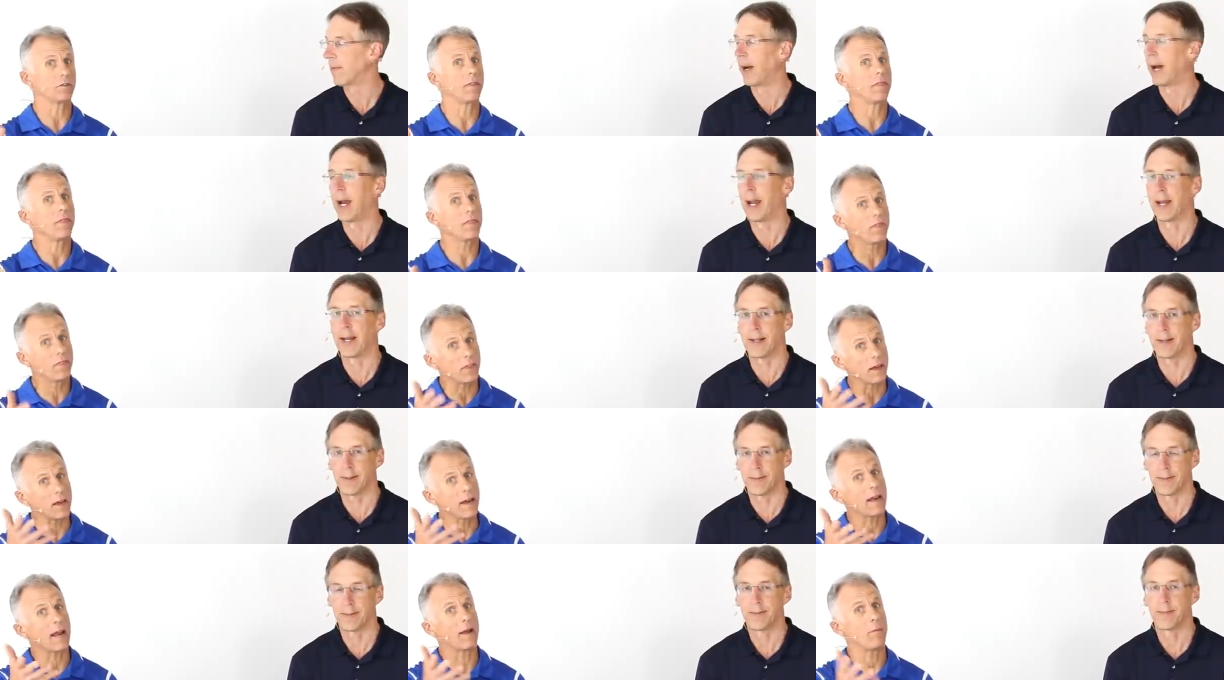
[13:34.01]
Speaker 1: right.
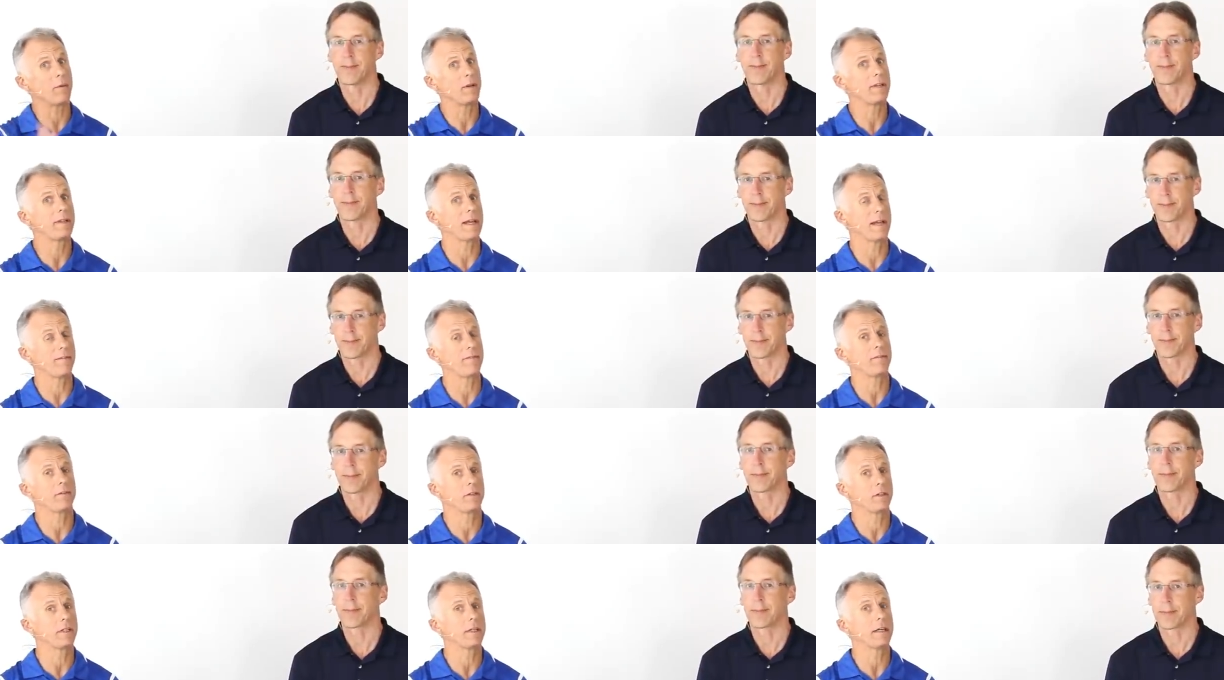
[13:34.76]
then I would
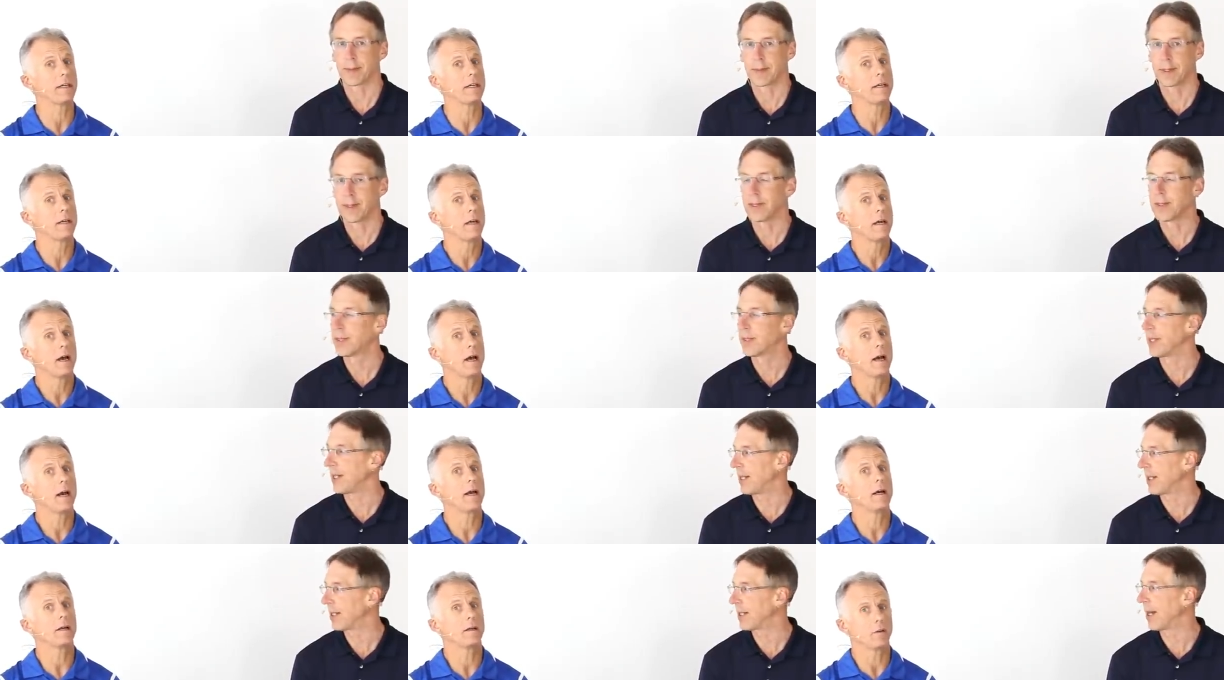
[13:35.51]
definitely see
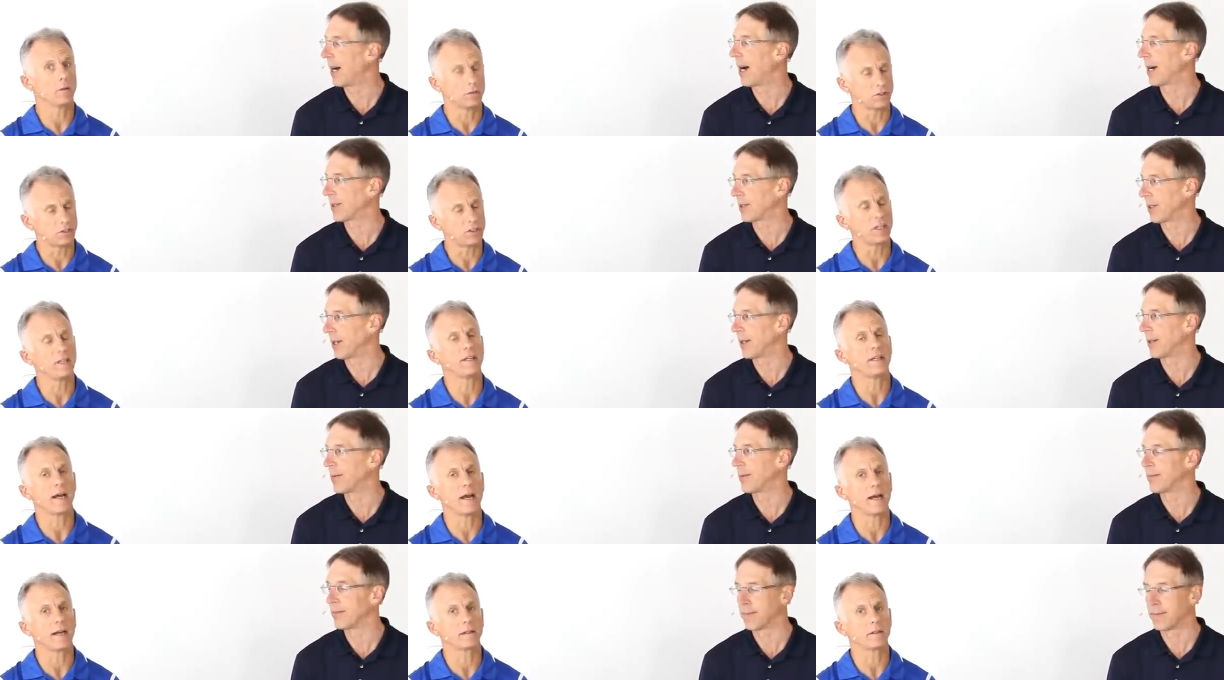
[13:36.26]
uh, go see a
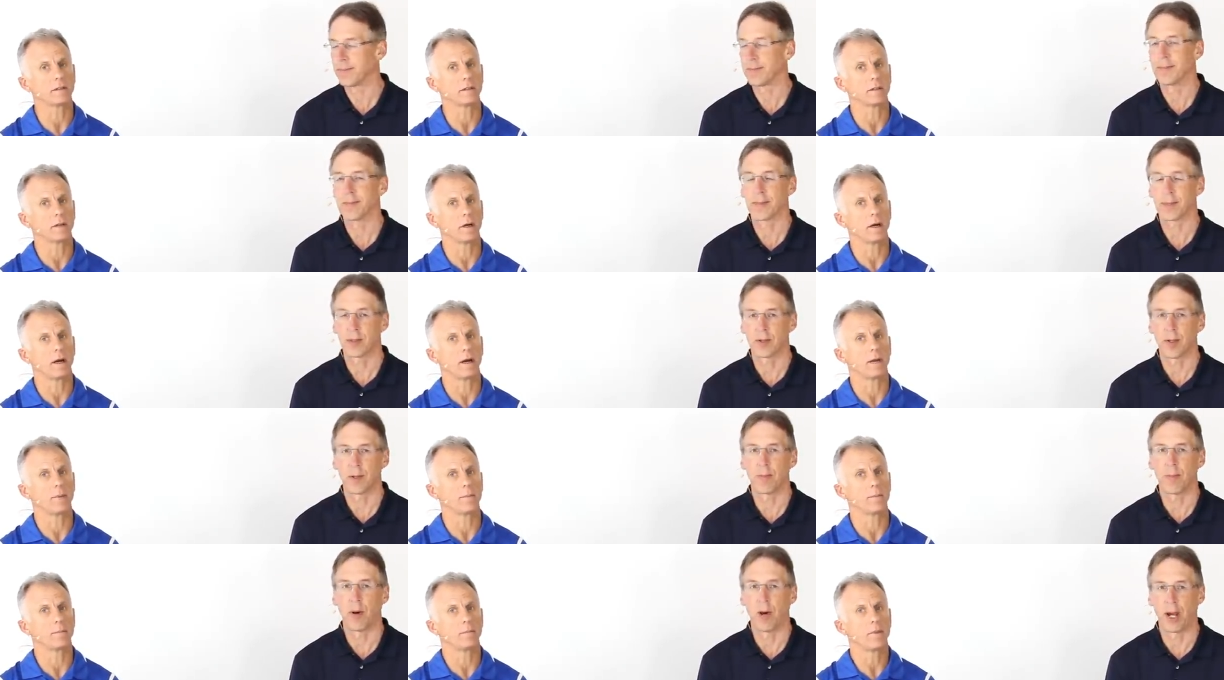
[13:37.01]
doctor.
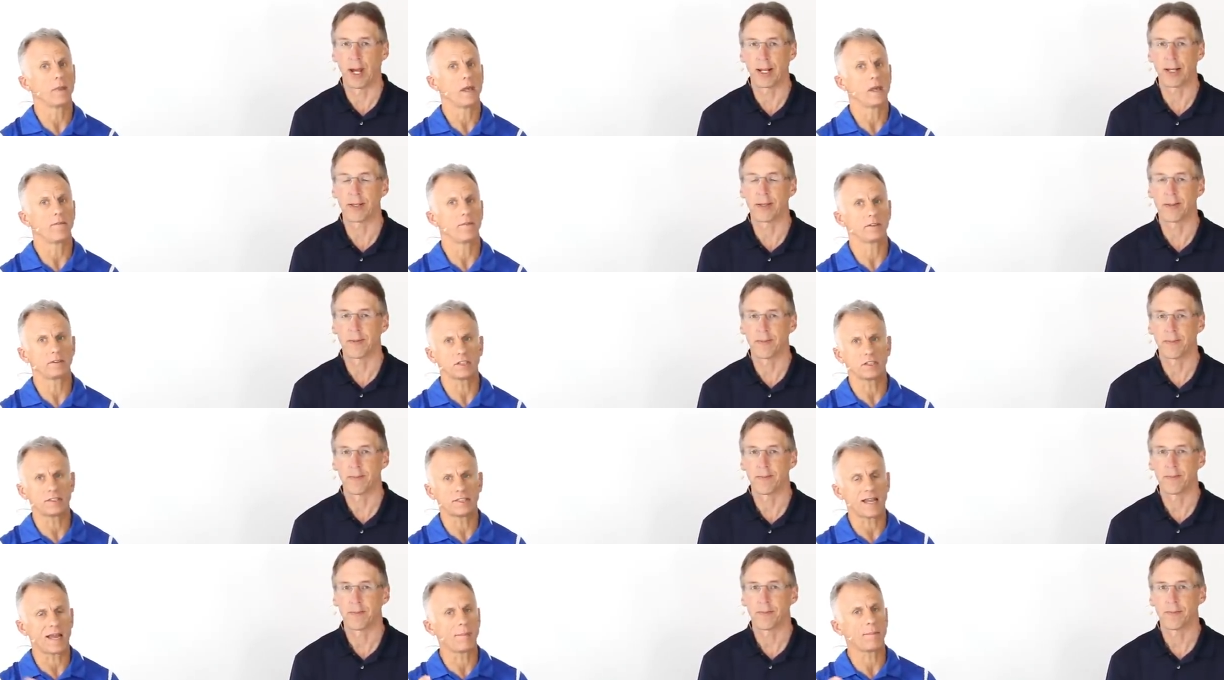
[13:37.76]
Um, if it just
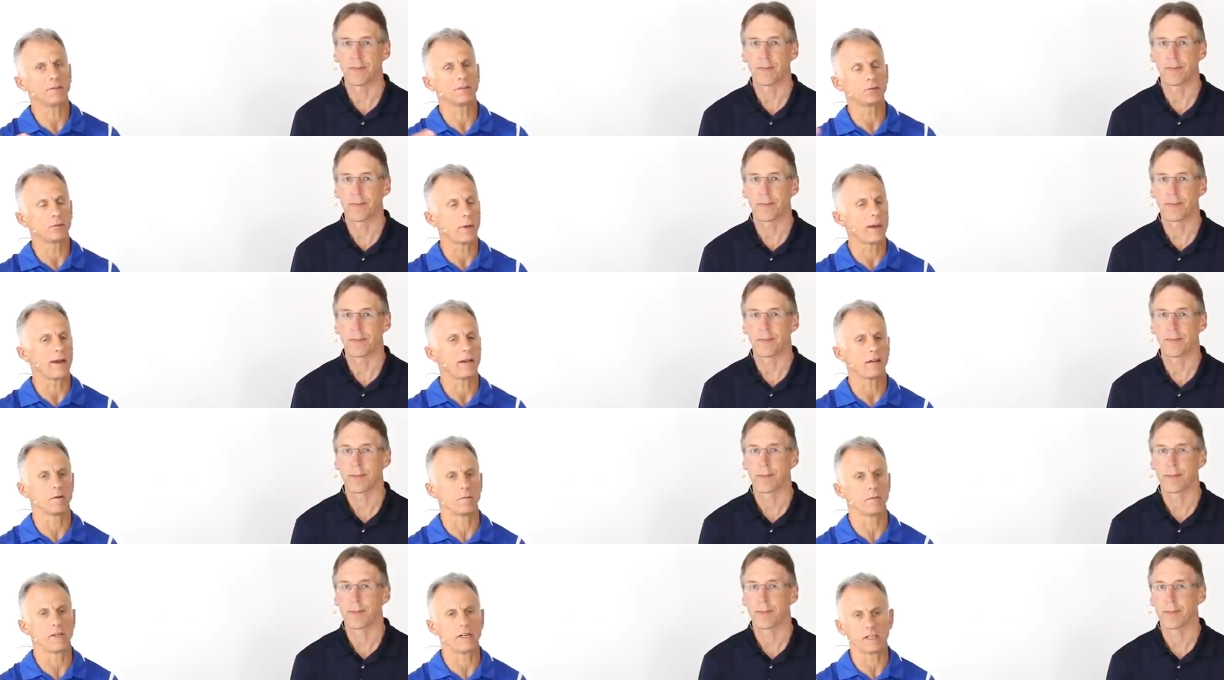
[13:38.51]
happens
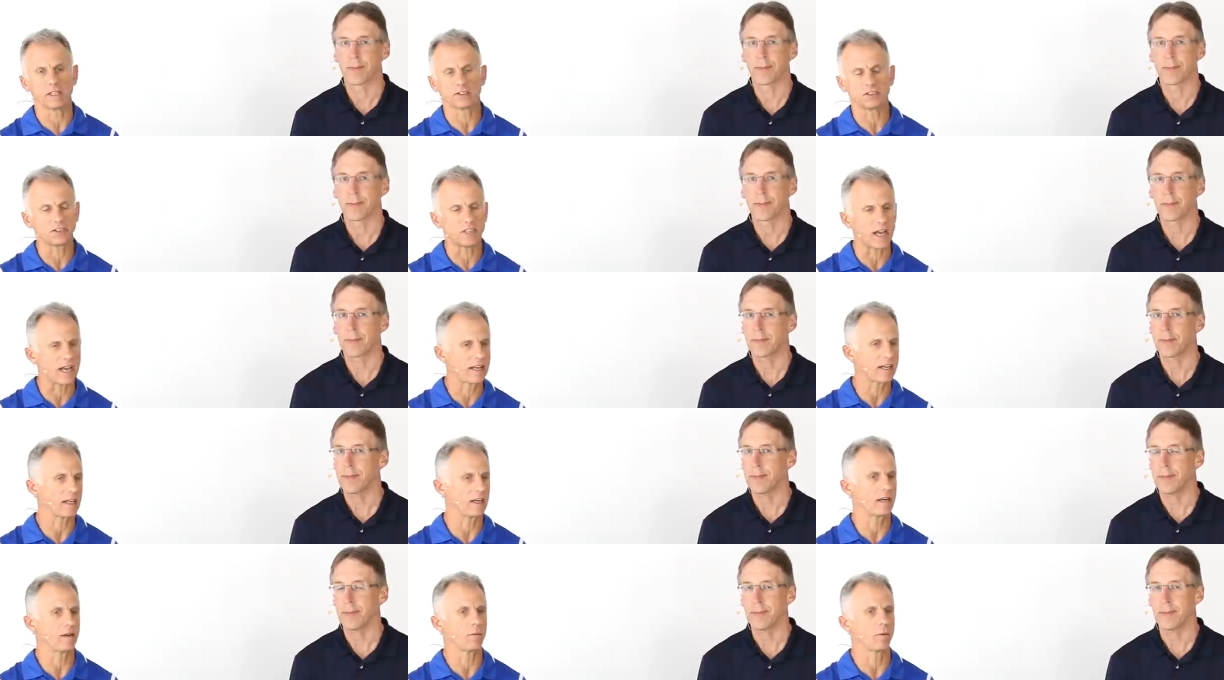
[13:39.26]
randomly and it's not
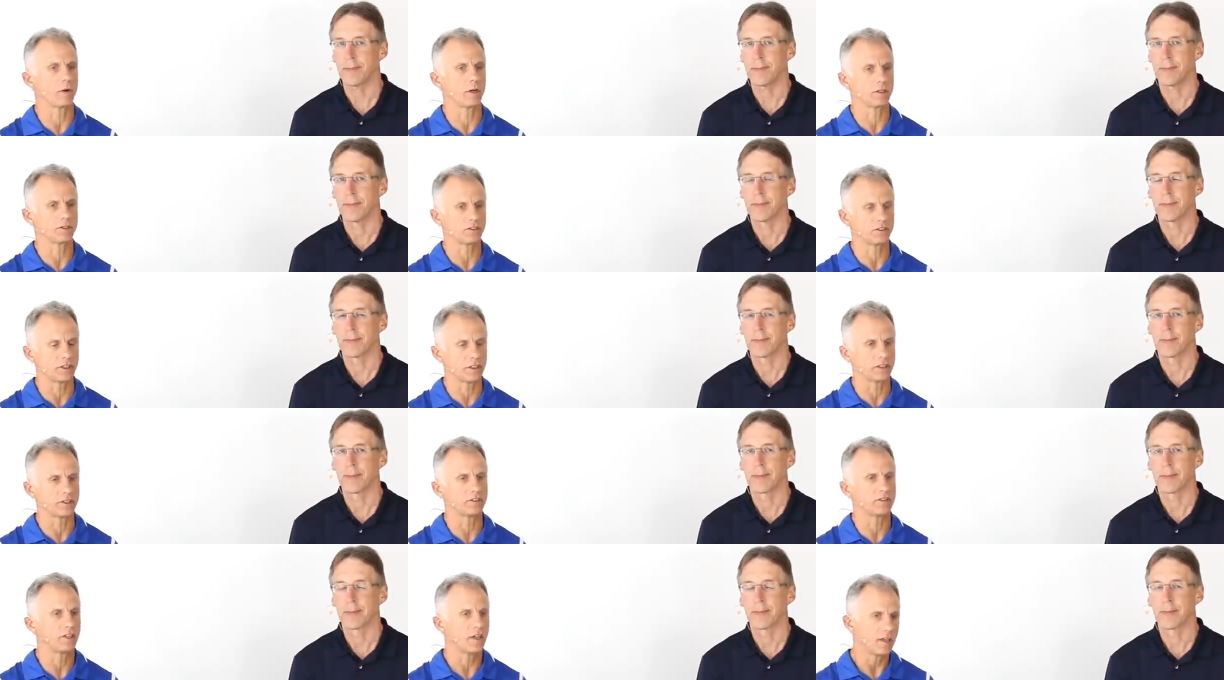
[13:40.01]
getting worse and
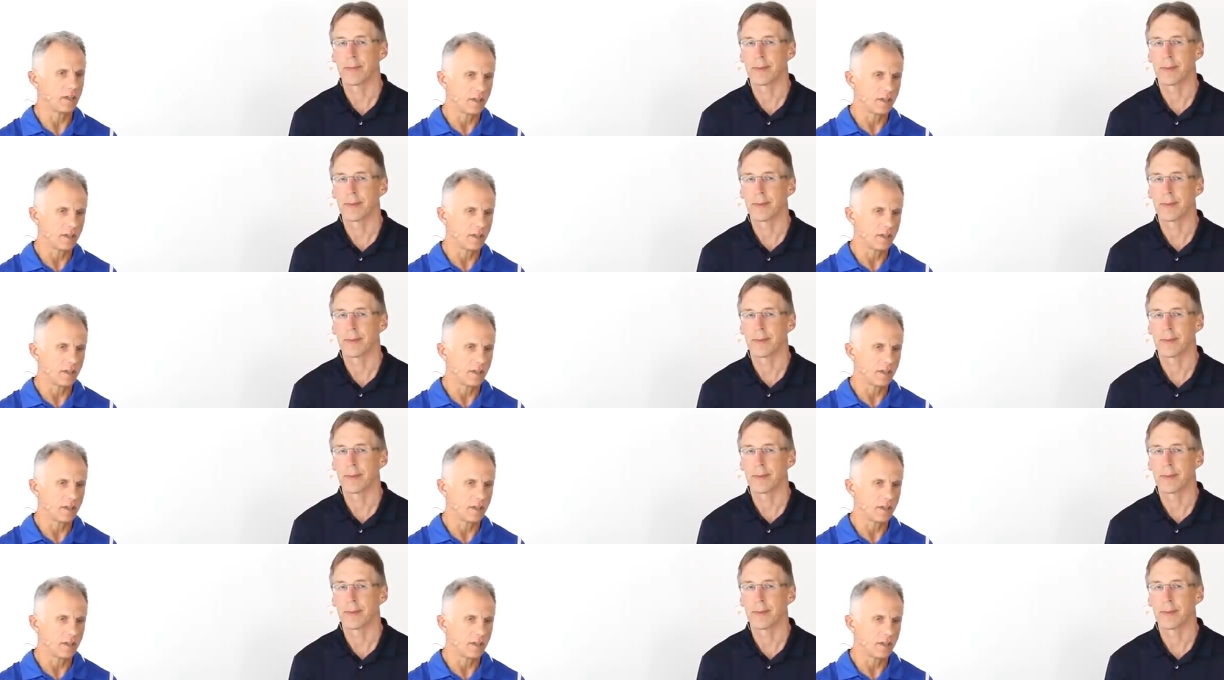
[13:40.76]
it